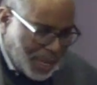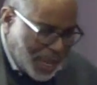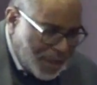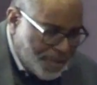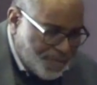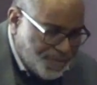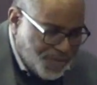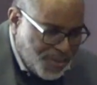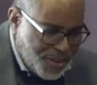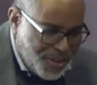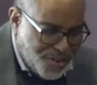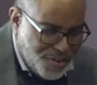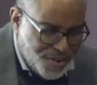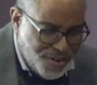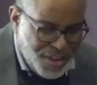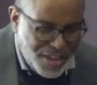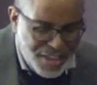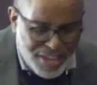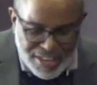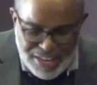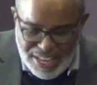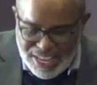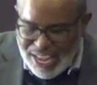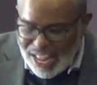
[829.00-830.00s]
got fear,
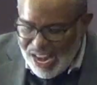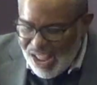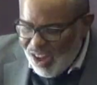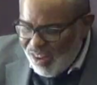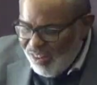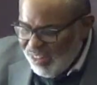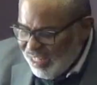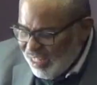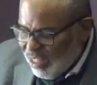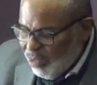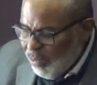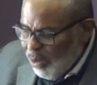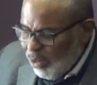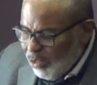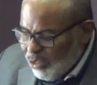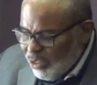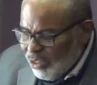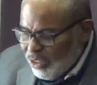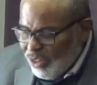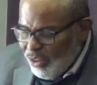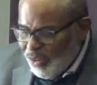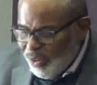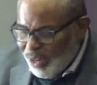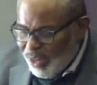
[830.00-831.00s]
they got all these
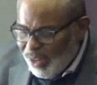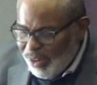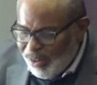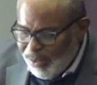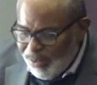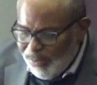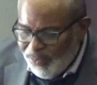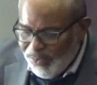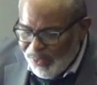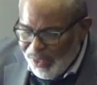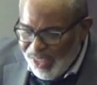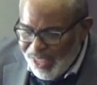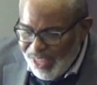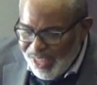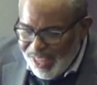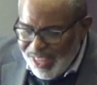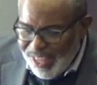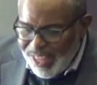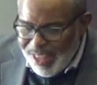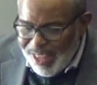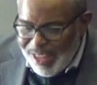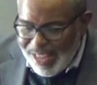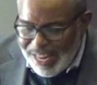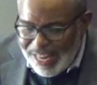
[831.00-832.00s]
emotions going on.
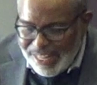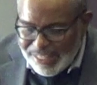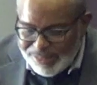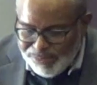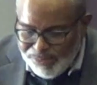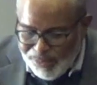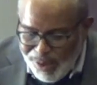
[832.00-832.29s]
And it's,